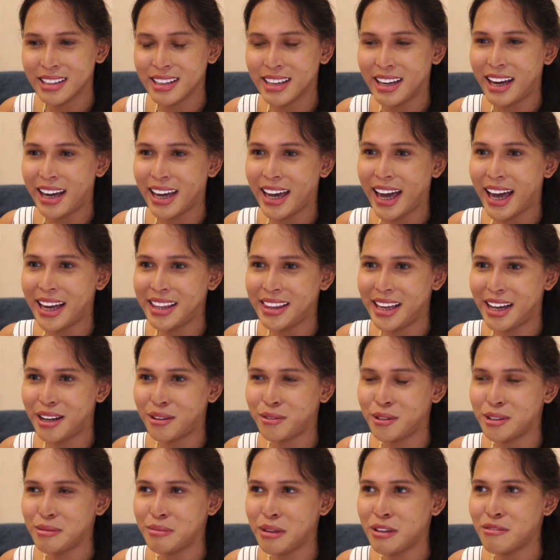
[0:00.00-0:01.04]
I had that
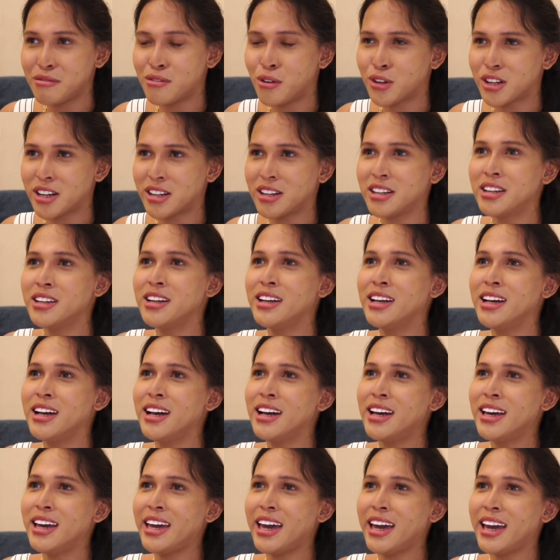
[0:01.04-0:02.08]
one before.
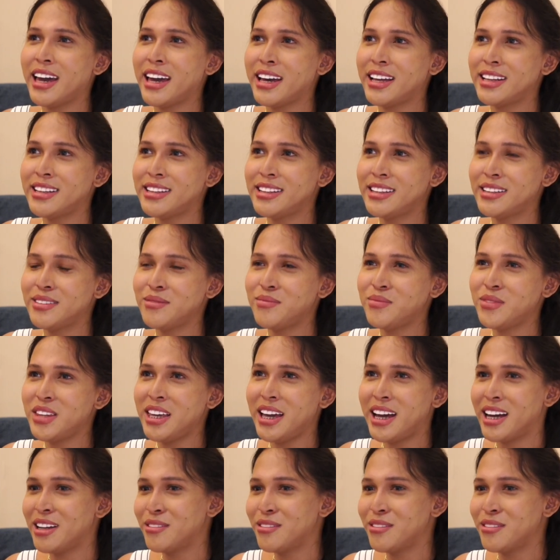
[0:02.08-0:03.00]
And yeah,